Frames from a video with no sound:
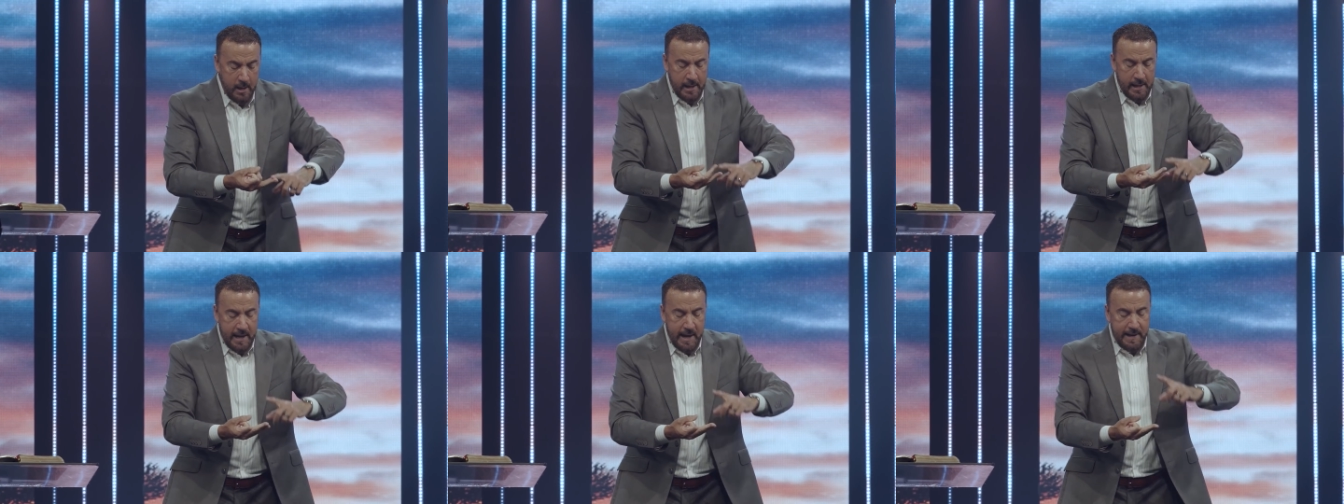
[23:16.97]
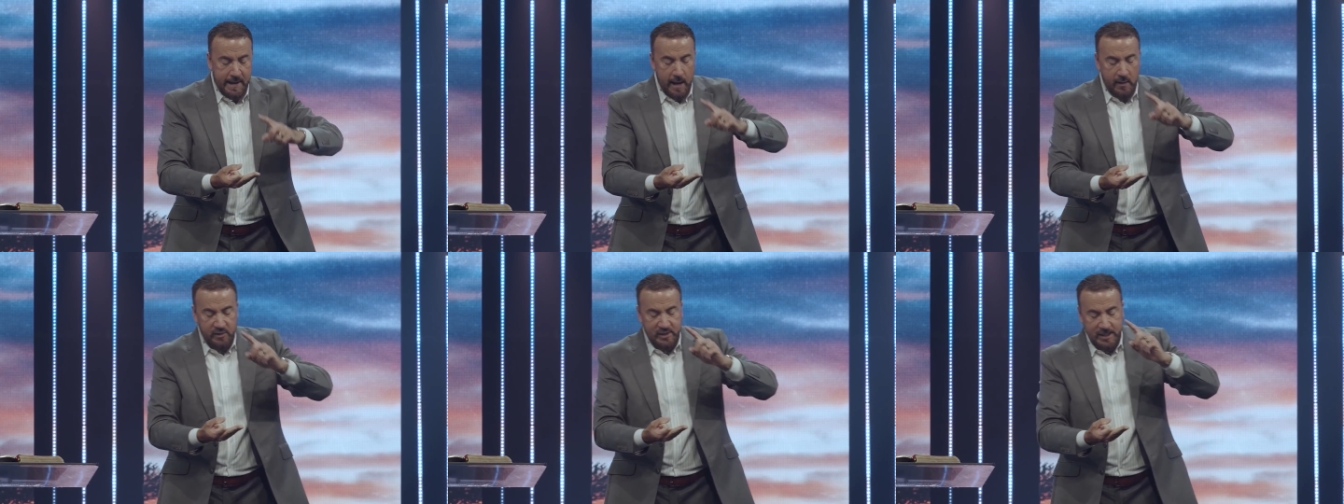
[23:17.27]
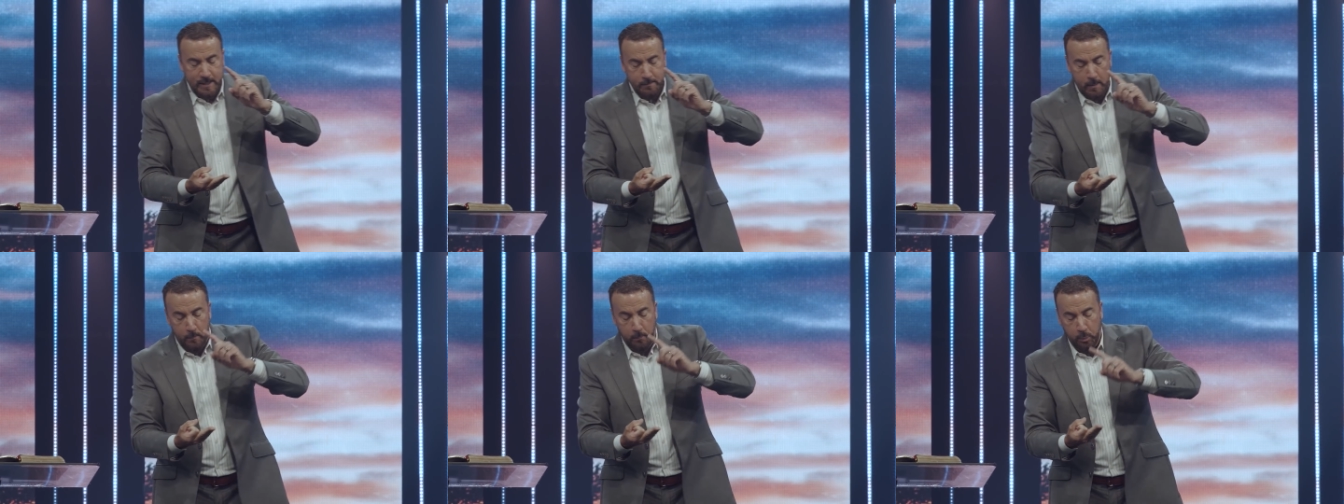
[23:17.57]
He gives
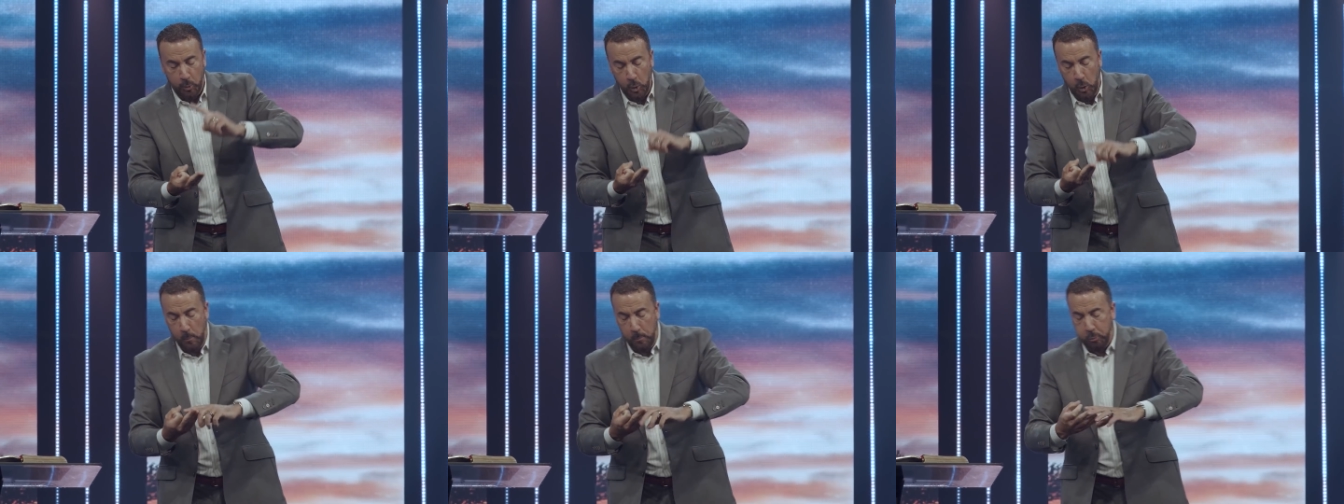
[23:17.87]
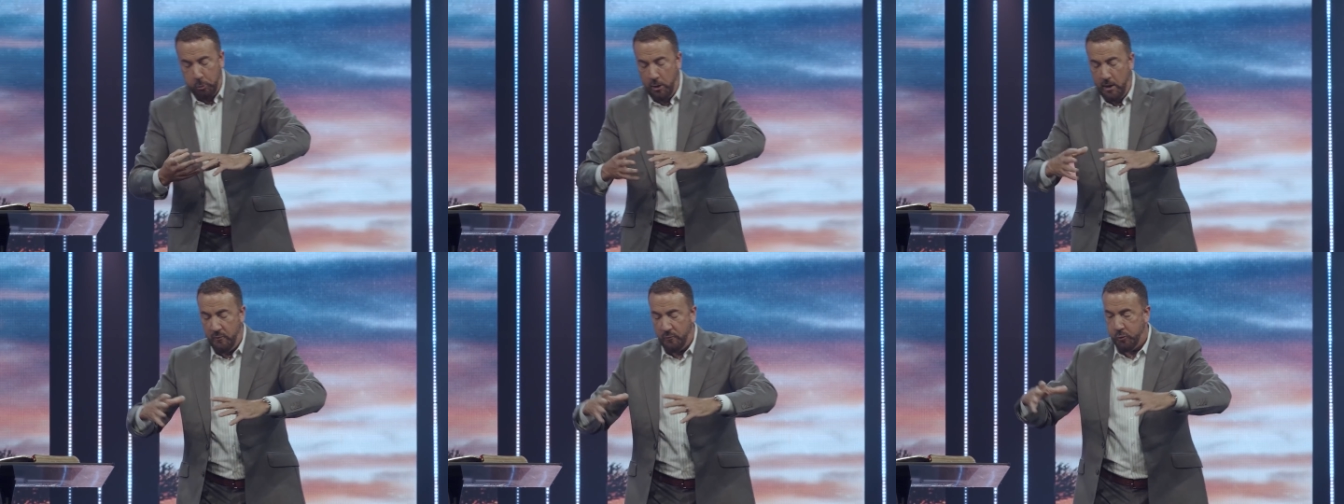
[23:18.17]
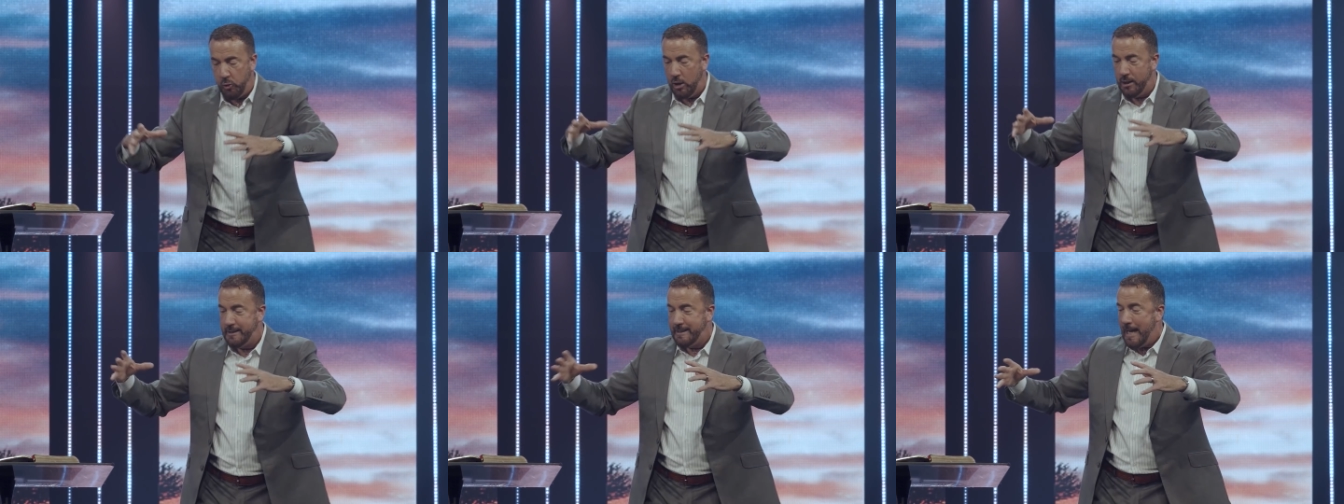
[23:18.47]
them a blueprint
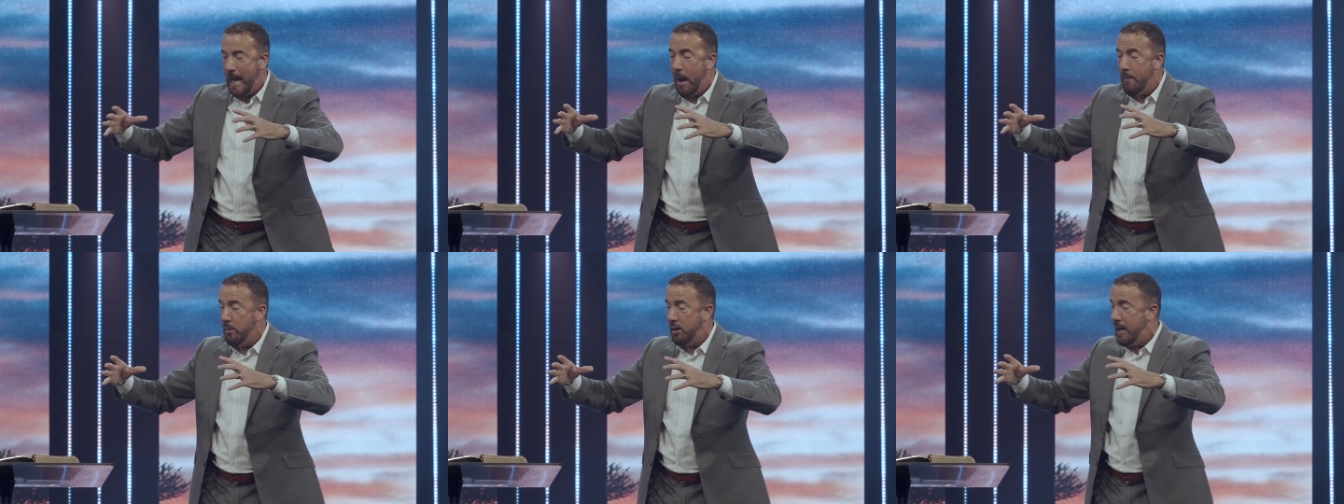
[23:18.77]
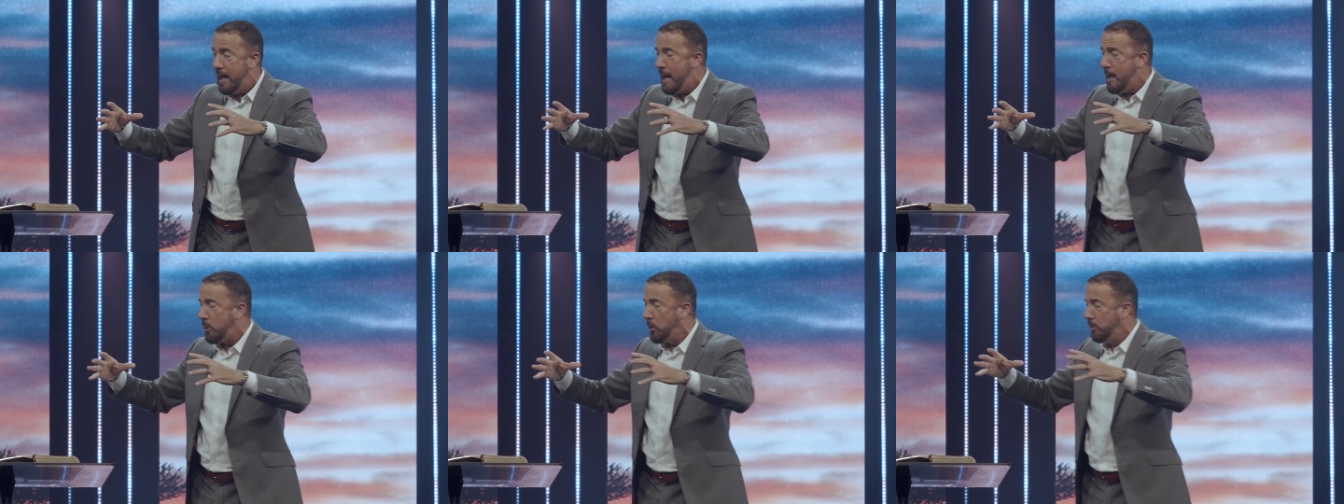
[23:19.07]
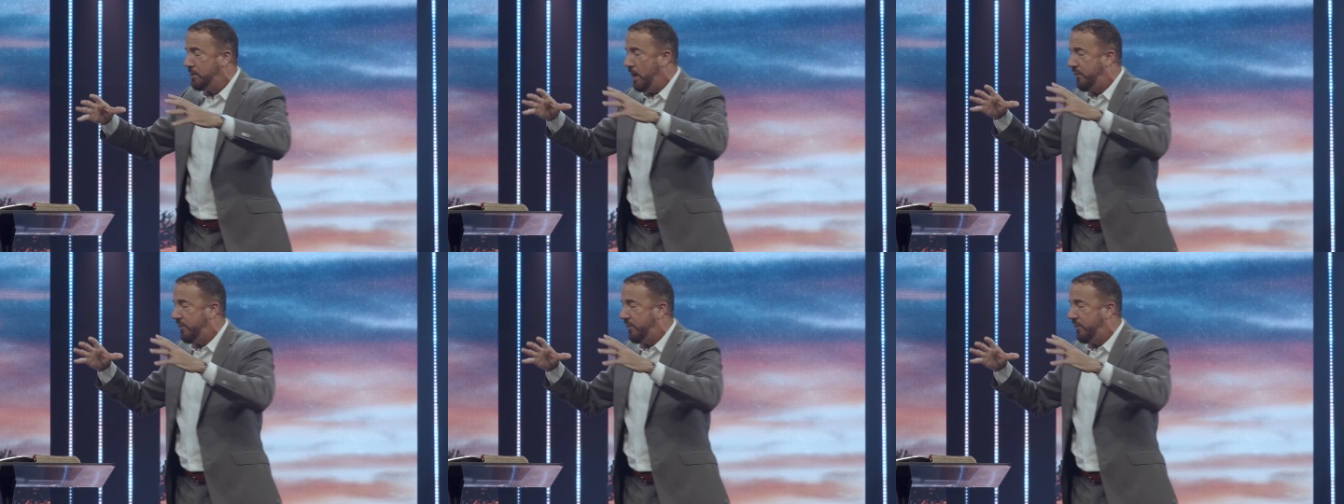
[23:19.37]
for a tabernacle